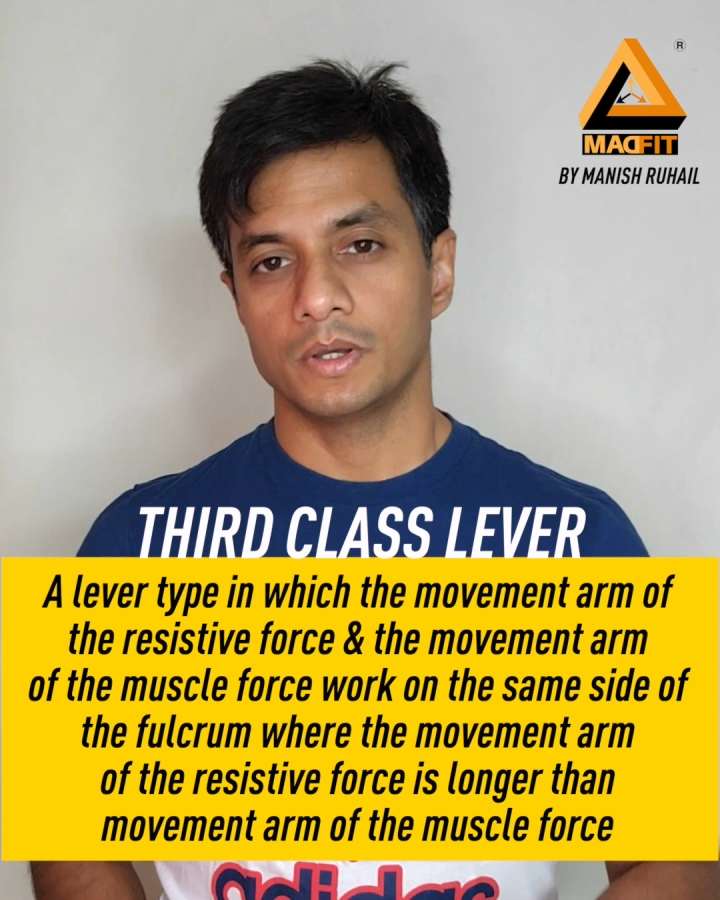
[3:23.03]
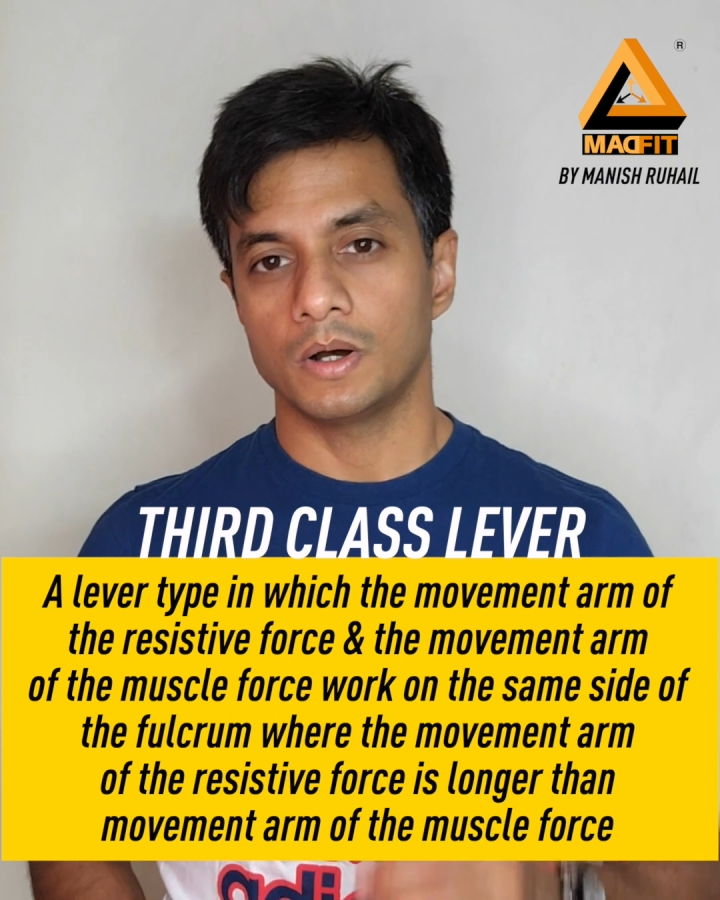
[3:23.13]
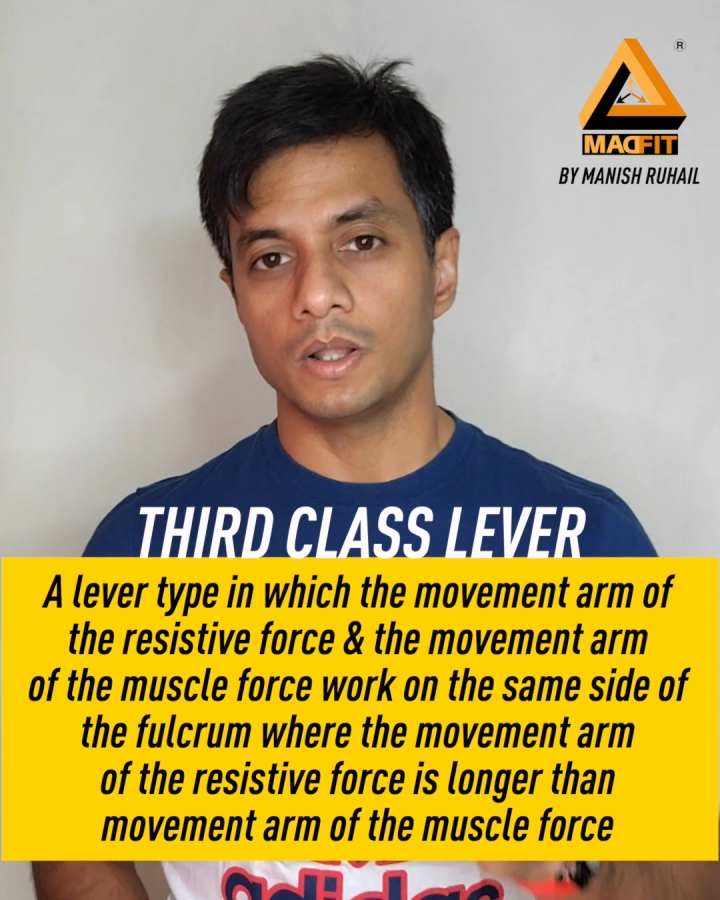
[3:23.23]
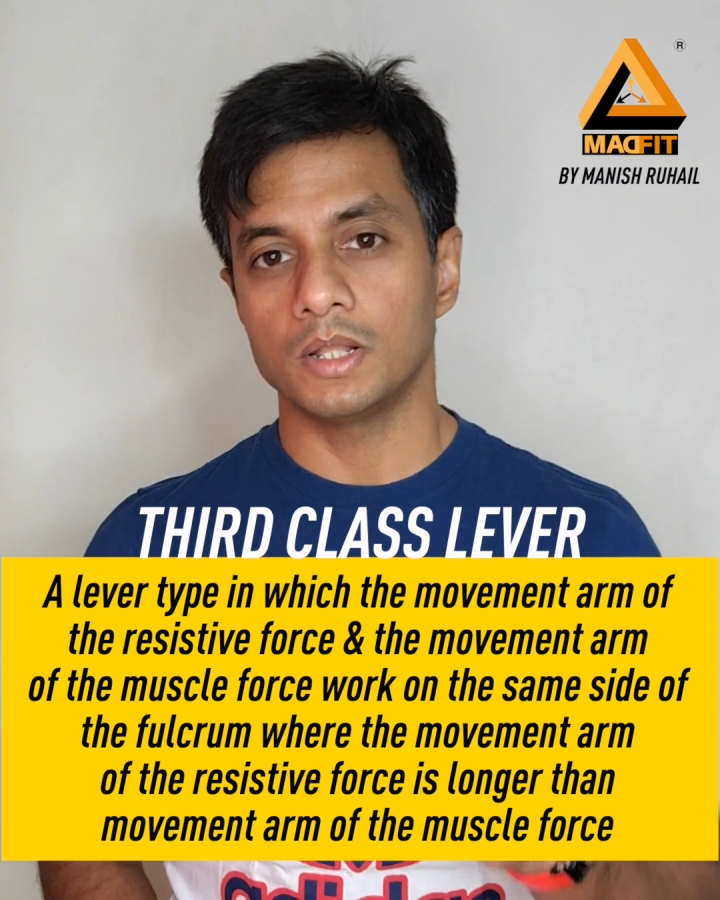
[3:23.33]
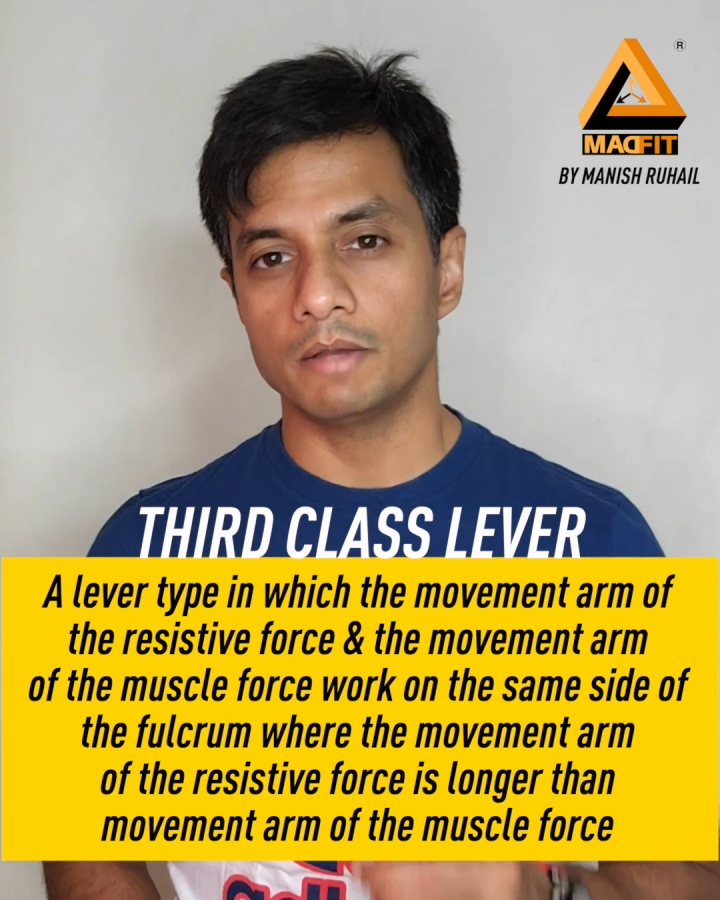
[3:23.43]

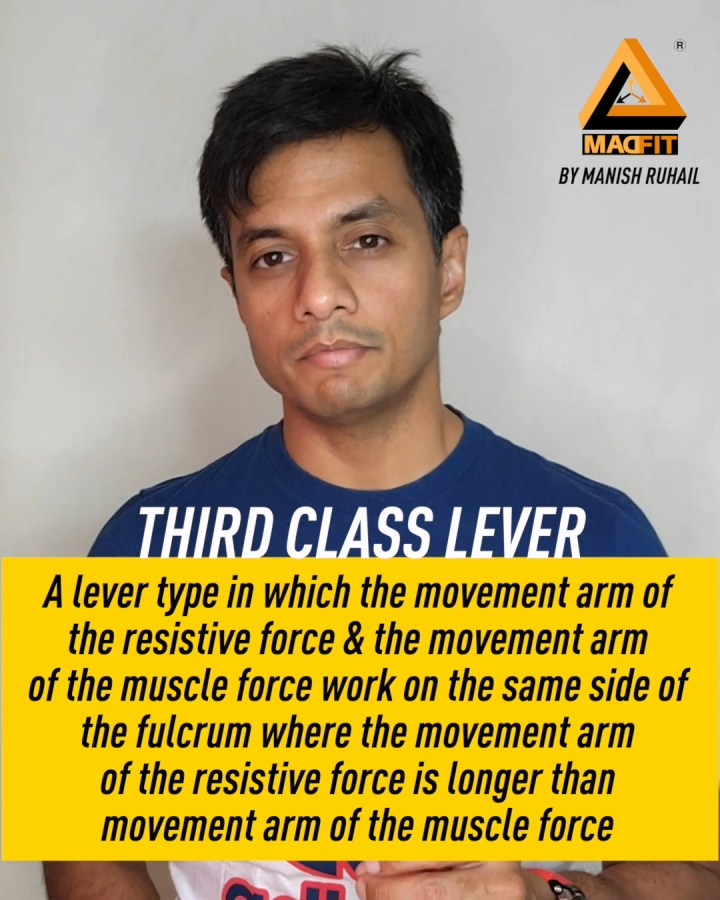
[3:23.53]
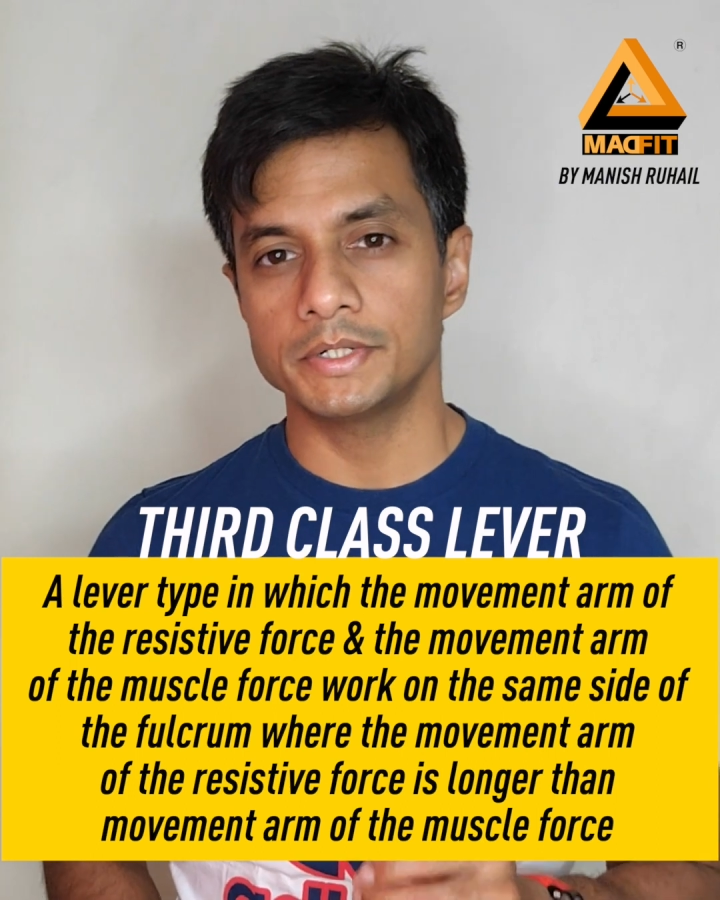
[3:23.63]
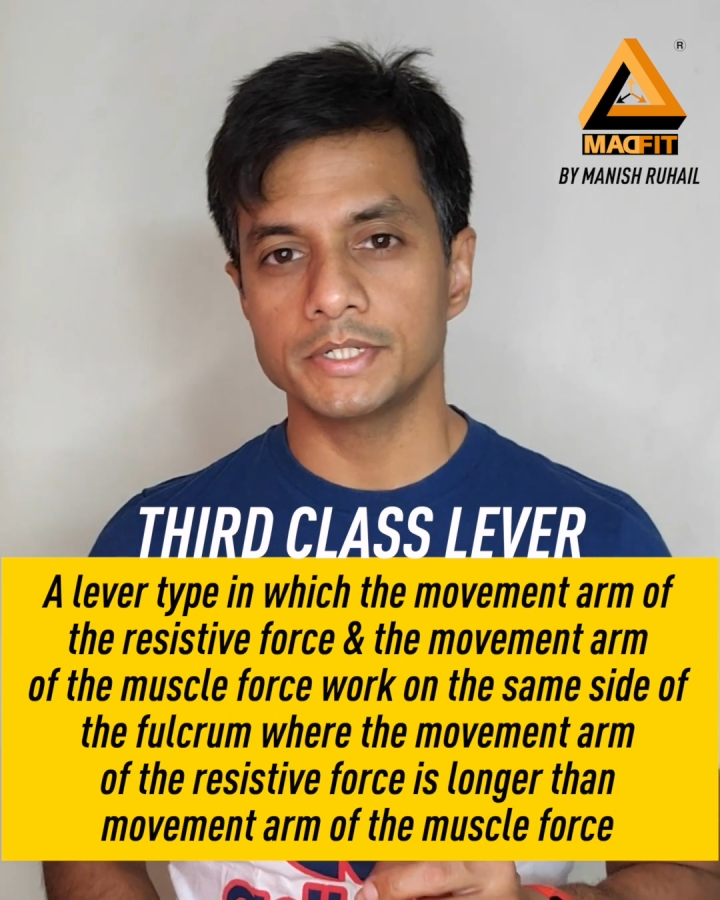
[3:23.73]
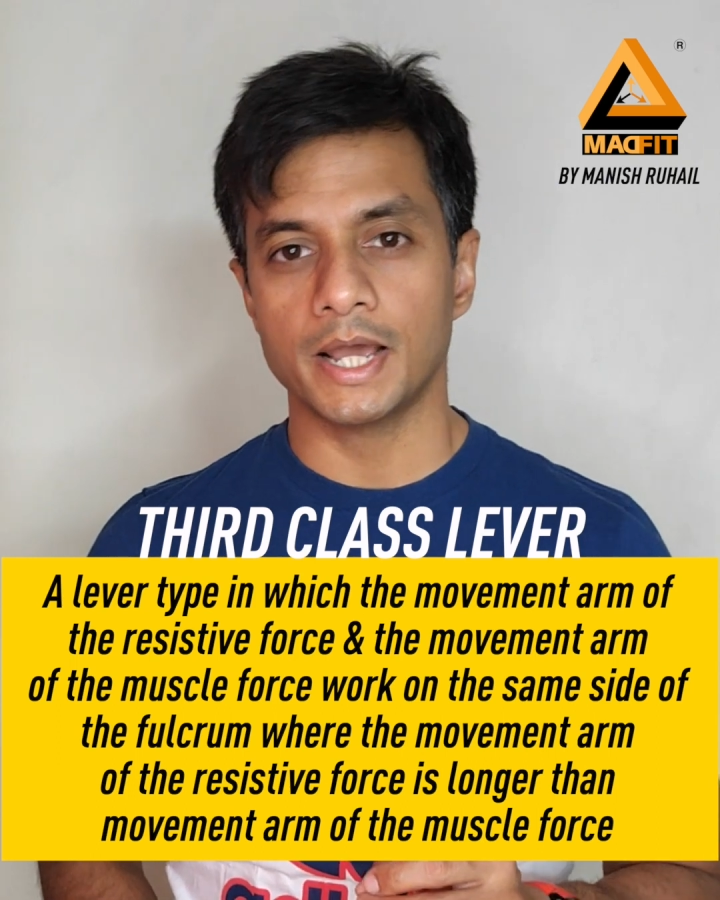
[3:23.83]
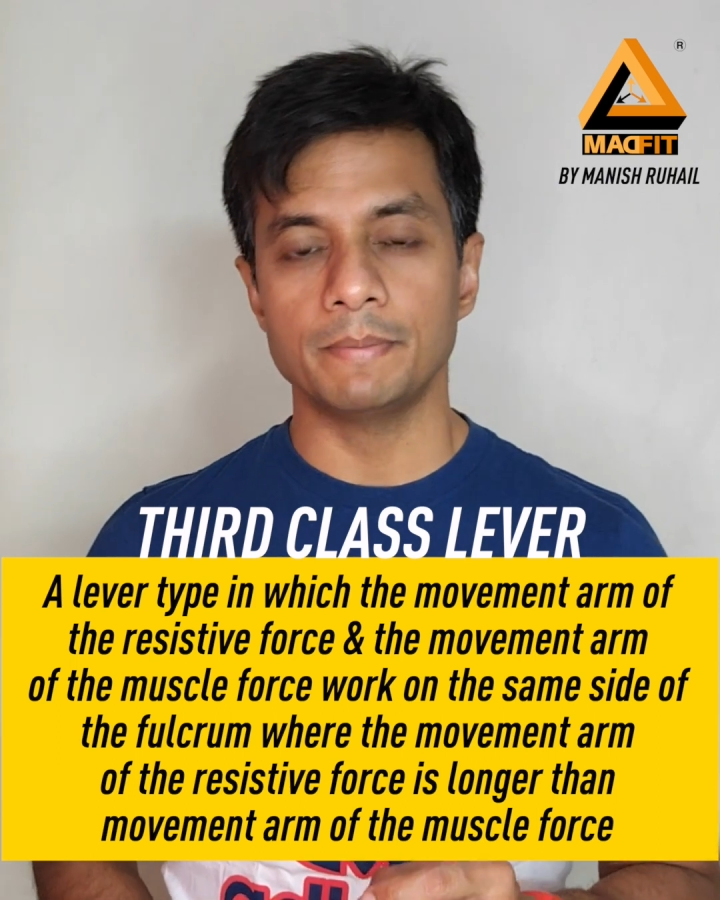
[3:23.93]
A
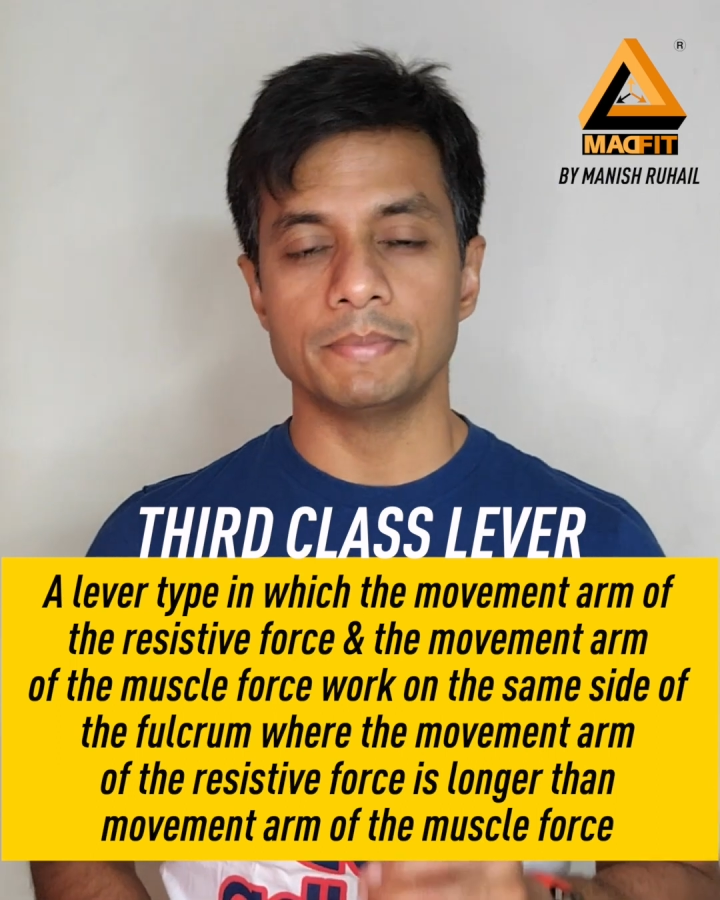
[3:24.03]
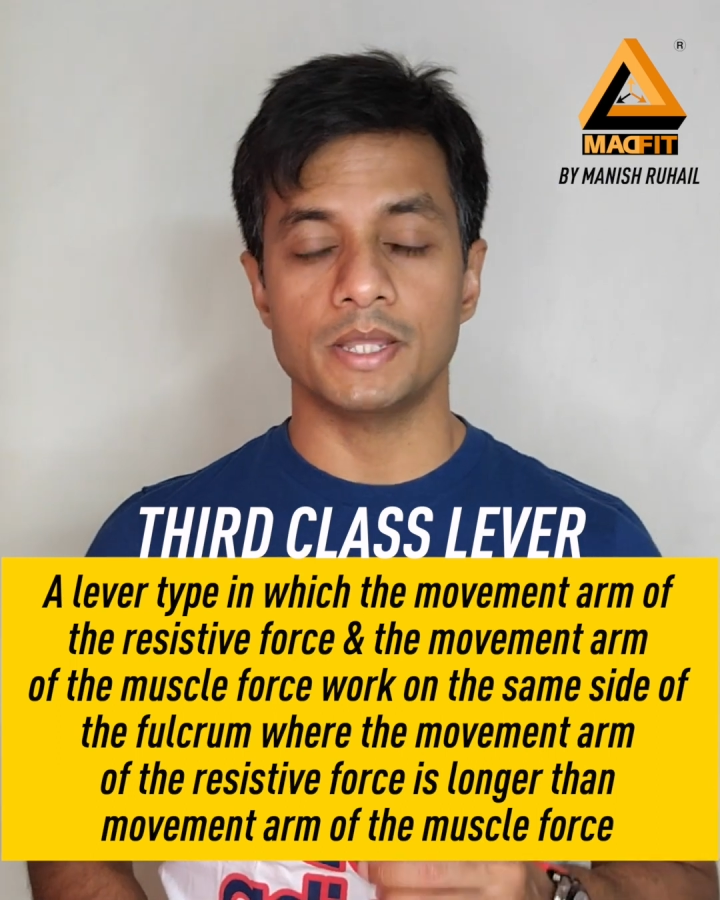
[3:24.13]
lever type